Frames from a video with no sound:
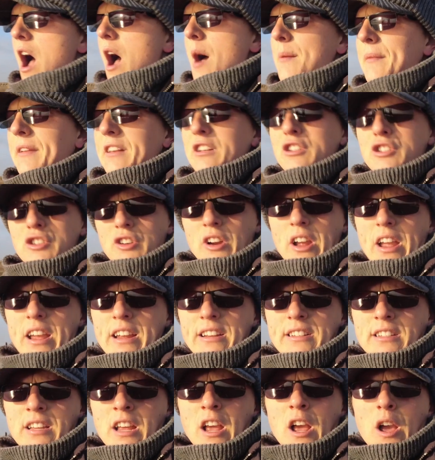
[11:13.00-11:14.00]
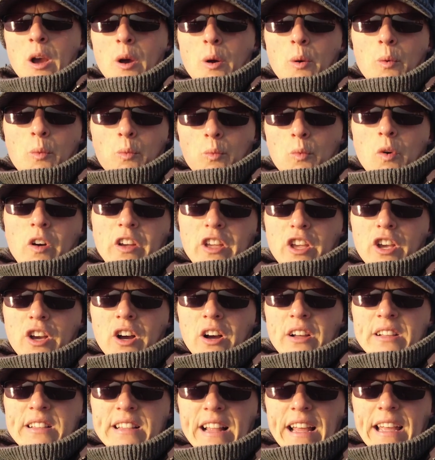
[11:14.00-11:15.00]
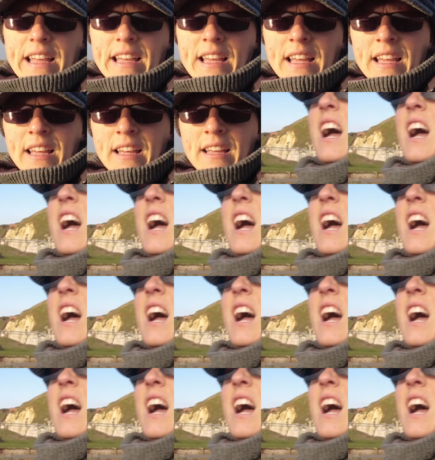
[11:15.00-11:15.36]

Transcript: I'm intrigued what you guys think.